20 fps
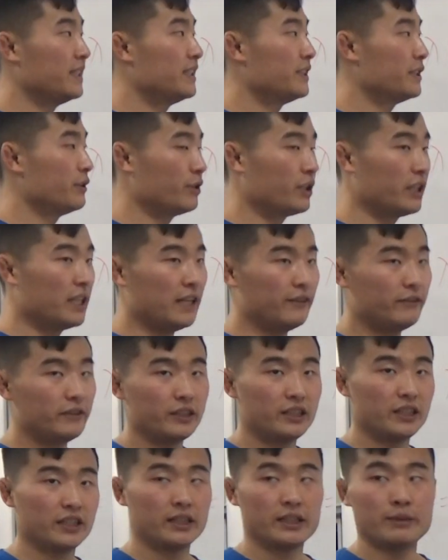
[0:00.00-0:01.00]
So we're going to have
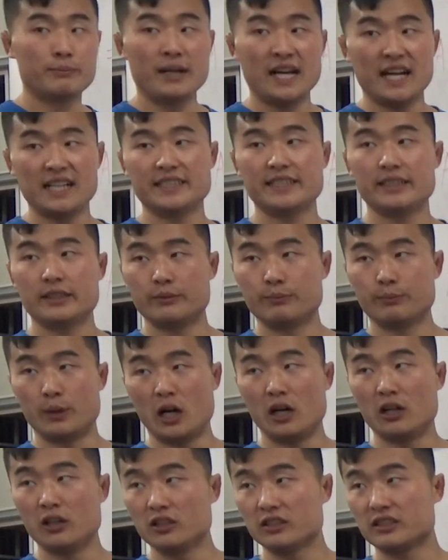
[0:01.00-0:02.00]
to turn the mass into
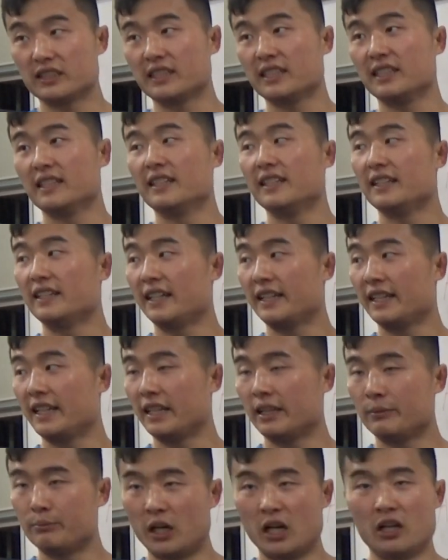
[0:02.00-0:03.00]
moles, and
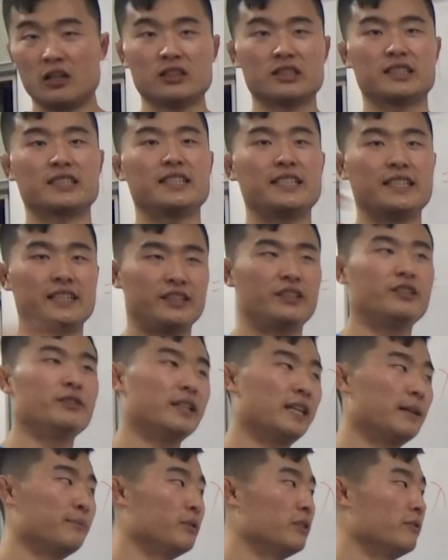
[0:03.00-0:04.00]
then the moles into
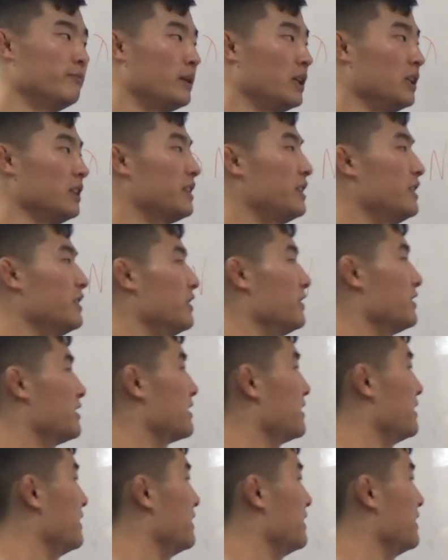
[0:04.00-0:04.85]
number of molecules.